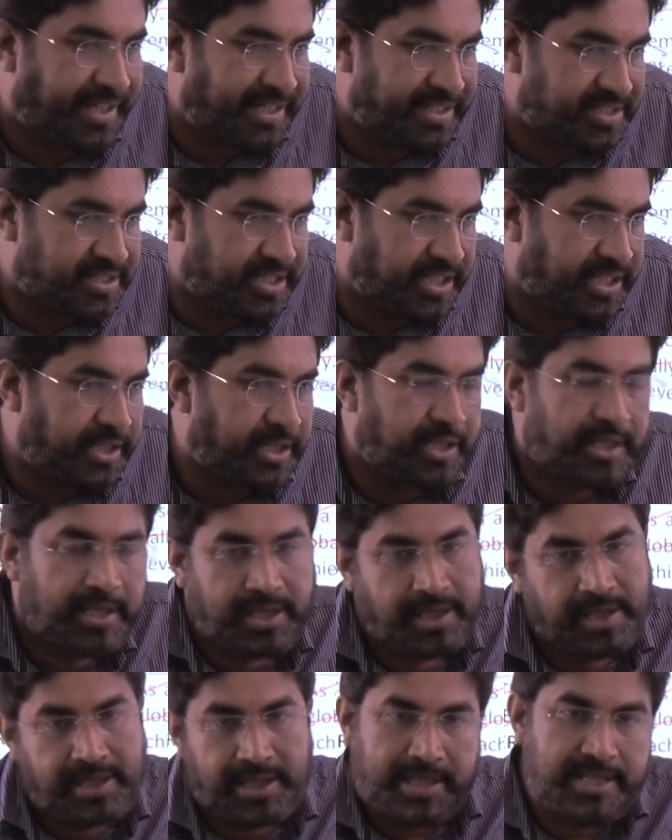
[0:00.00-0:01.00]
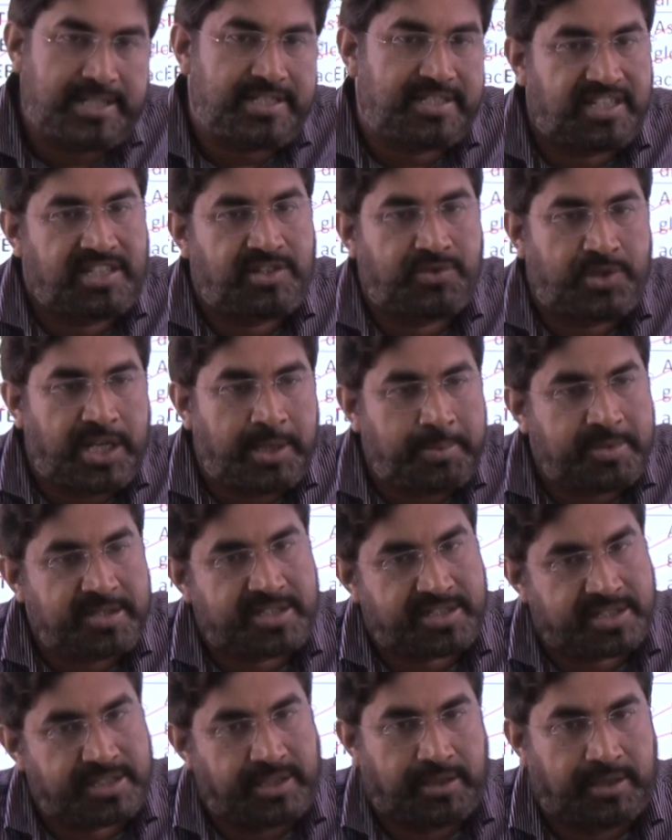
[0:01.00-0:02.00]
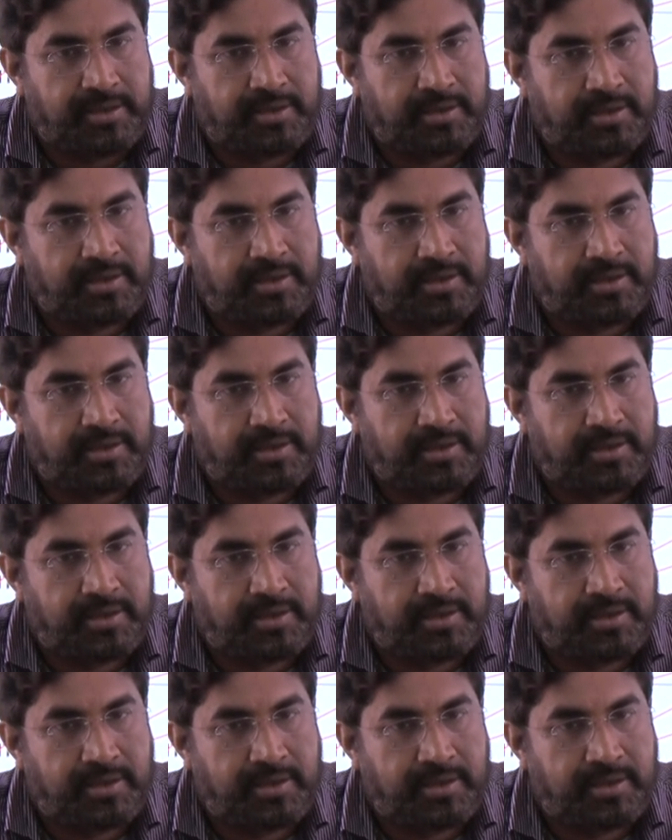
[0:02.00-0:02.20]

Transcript: extent, it is anonymous still.